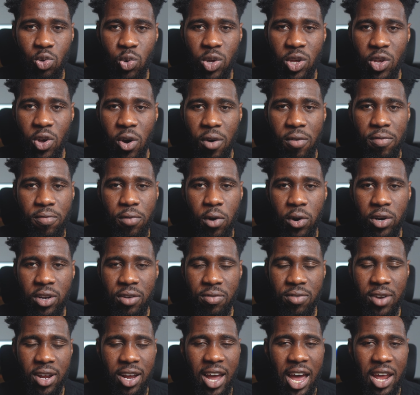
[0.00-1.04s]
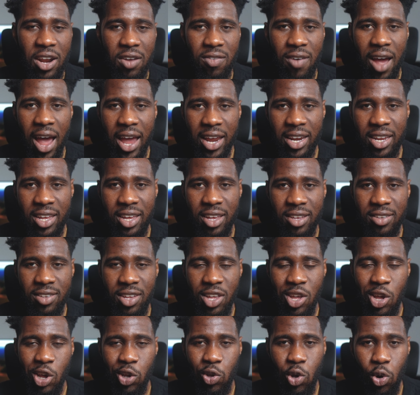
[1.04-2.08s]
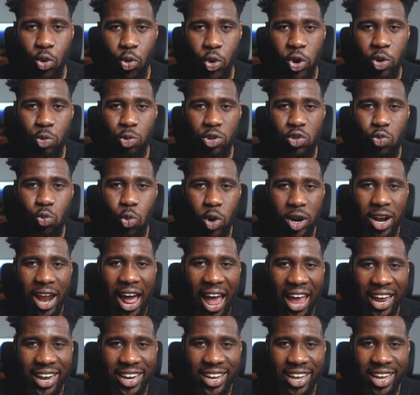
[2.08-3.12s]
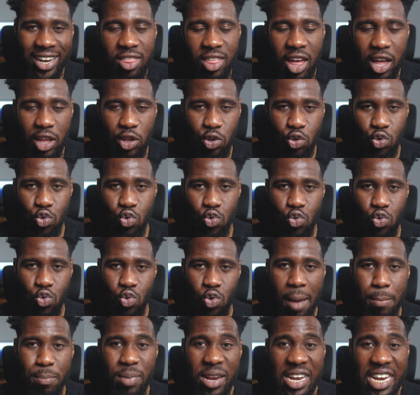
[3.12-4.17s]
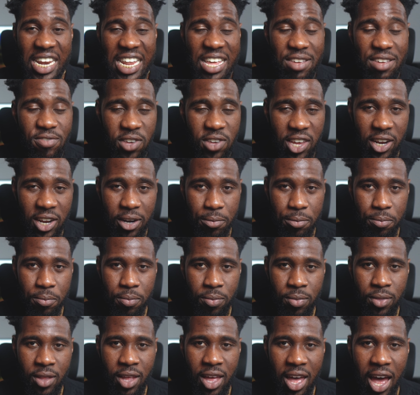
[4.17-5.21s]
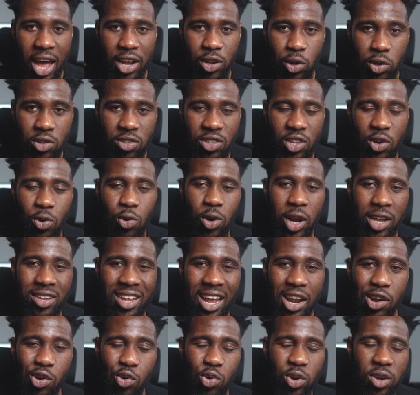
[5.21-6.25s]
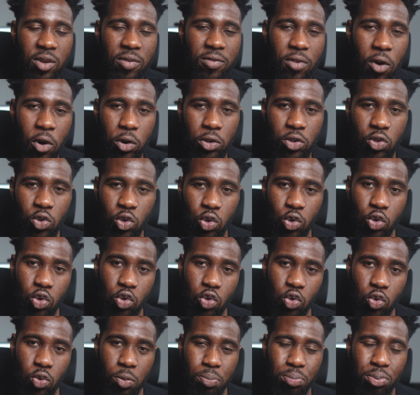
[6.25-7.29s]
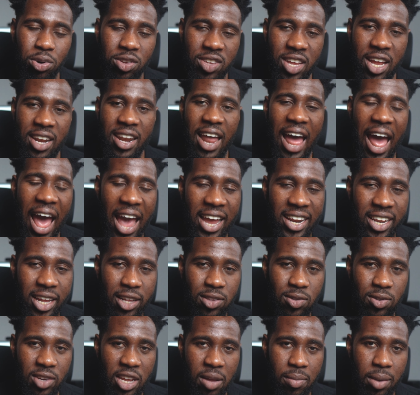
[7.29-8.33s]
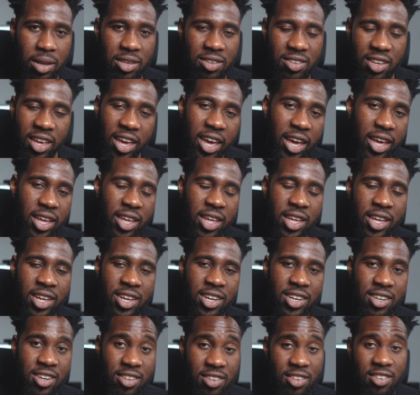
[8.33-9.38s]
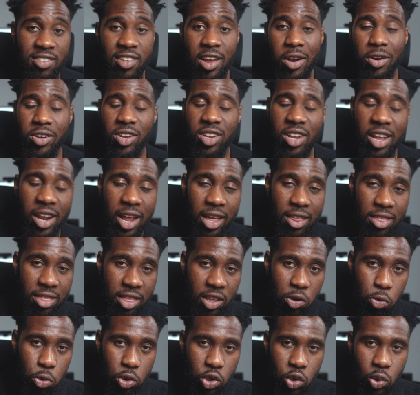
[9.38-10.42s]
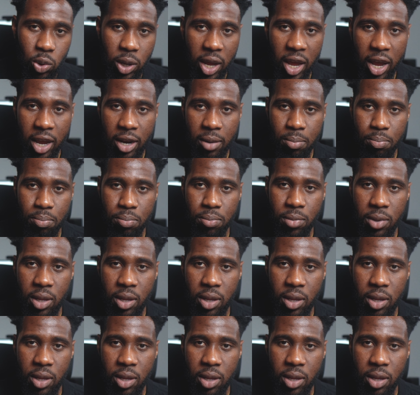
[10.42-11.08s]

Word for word: three or four different kind of ideas. You're going with one idea that you believe in. And your stakeholders are looking forward to you to present that idea to them and say, hey, this is direction that I think we should head